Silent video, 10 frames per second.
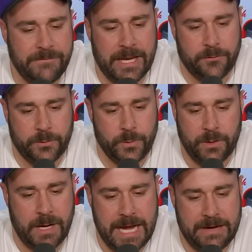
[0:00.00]
that over. We
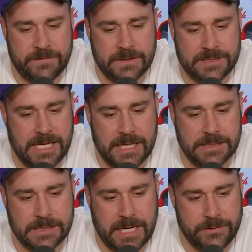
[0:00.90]
don't have
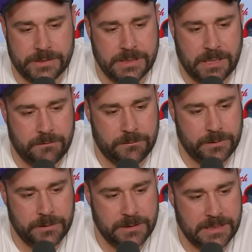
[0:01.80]
Italians and Irish in
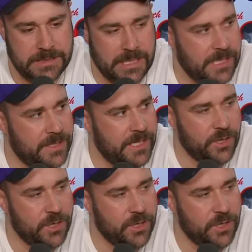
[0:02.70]
California. That's like a thing